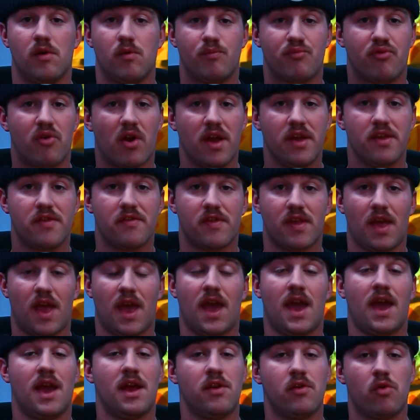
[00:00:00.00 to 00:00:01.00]
price
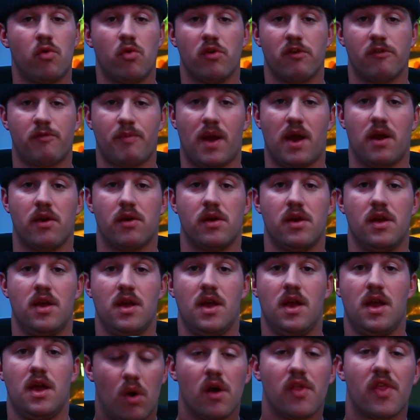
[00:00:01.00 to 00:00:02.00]
and horsepower?
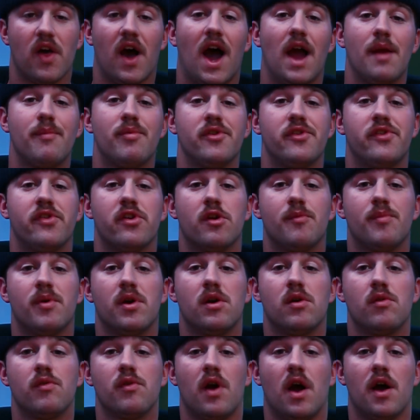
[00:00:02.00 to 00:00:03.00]
Well, the hybrid
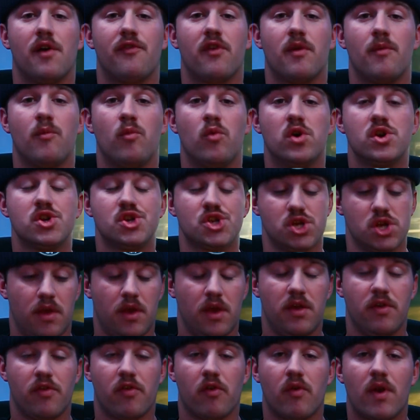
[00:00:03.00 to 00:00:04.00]
turbo from Whoosh
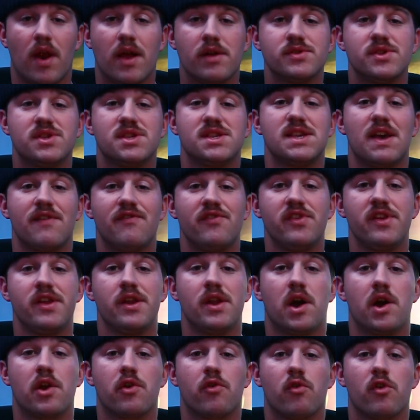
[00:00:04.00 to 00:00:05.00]
is around
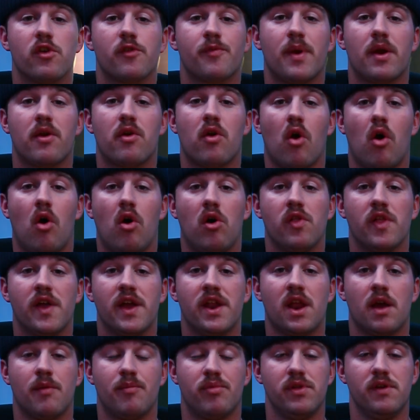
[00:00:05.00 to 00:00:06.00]
1,700 horsepower all
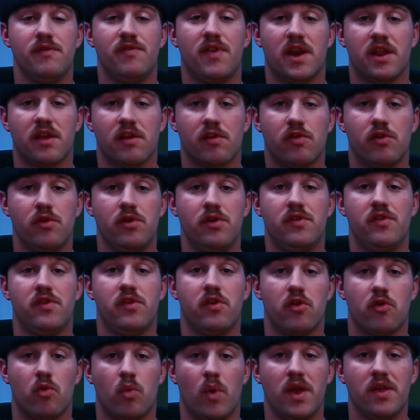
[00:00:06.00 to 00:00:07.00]
in. I believe that includes
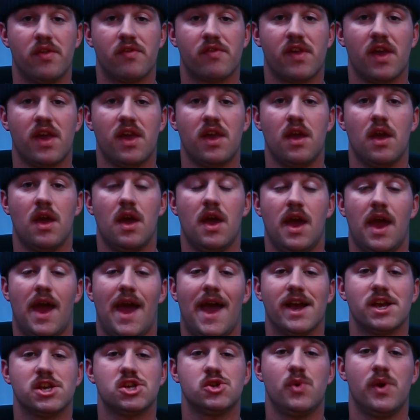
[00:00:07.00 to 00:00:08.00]
your wastegate
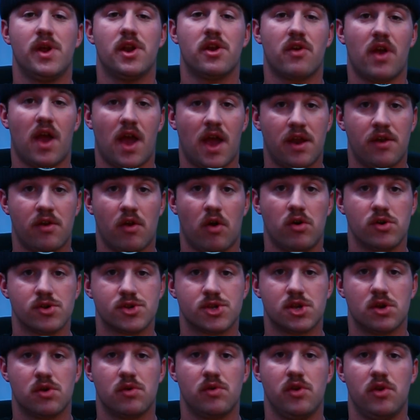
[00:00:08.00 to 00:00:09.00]
actuator and
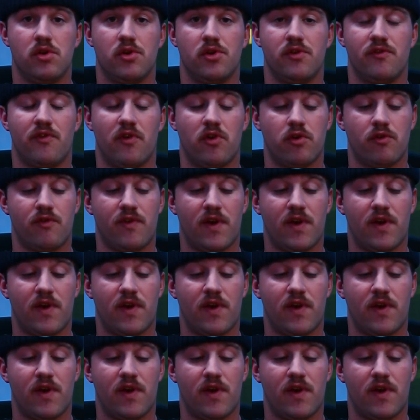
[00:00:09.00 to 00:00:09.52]
also your diverter